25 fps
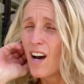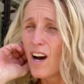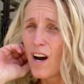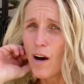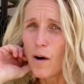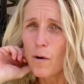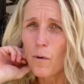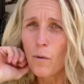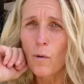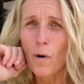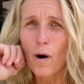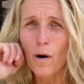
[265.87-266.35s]

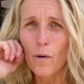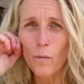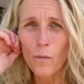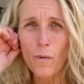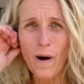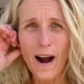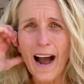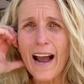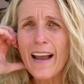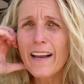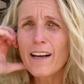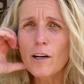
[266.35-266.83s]

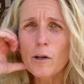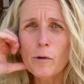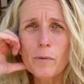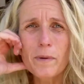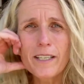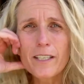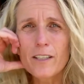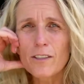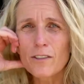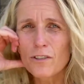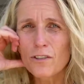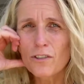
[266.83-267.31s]
Why are
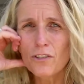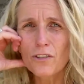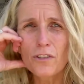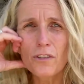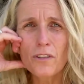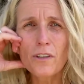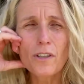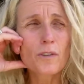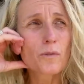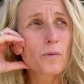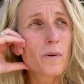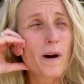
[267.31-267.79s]
we
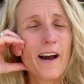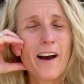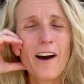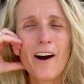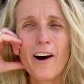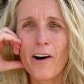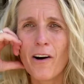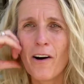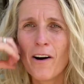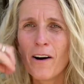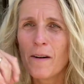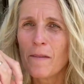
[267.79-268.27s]
concerned?
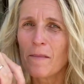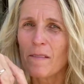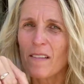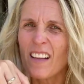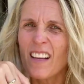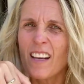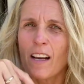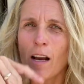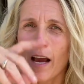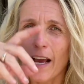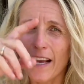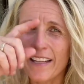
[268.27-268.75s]
Well,
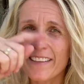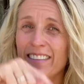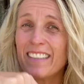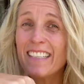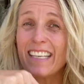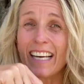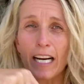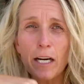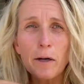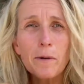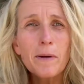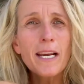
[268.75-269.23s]

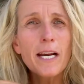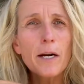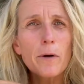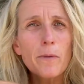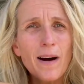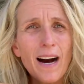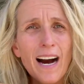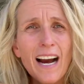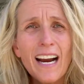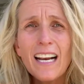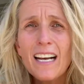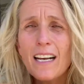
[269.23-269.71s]
the area where
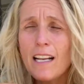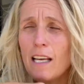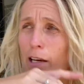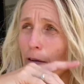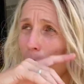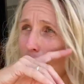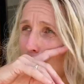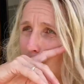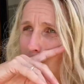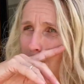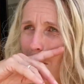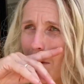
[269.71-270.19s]
I
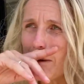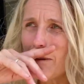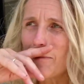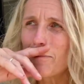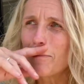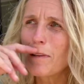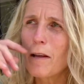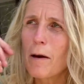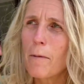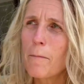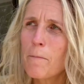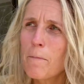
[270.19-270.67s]
live is one
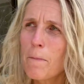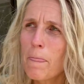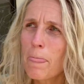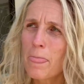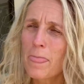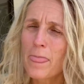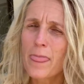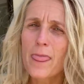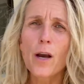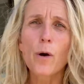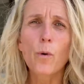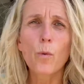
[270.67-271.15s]
of
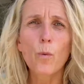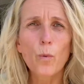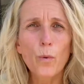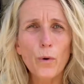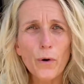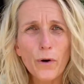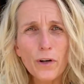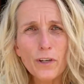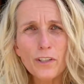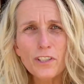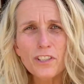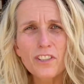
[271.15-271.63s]
the
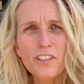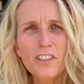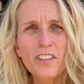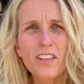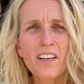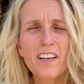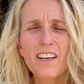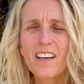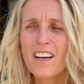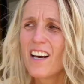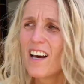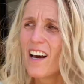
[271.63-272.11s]
worst
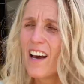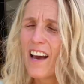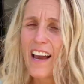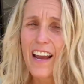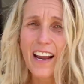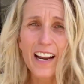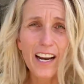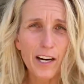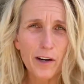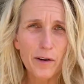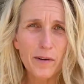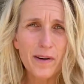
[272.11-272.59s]

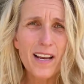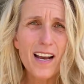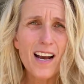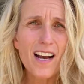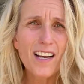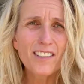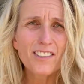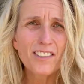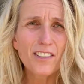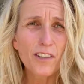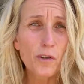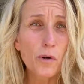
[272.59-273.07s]

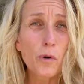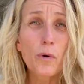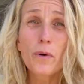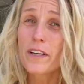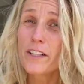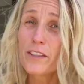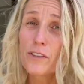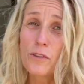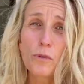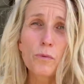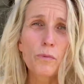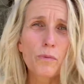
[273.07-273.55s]
areas
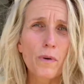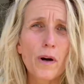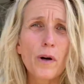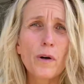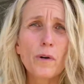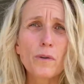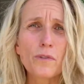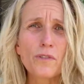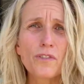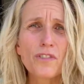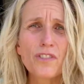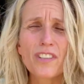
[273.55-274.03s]
according to
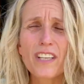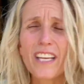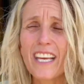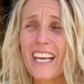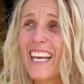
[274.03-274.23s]
roads.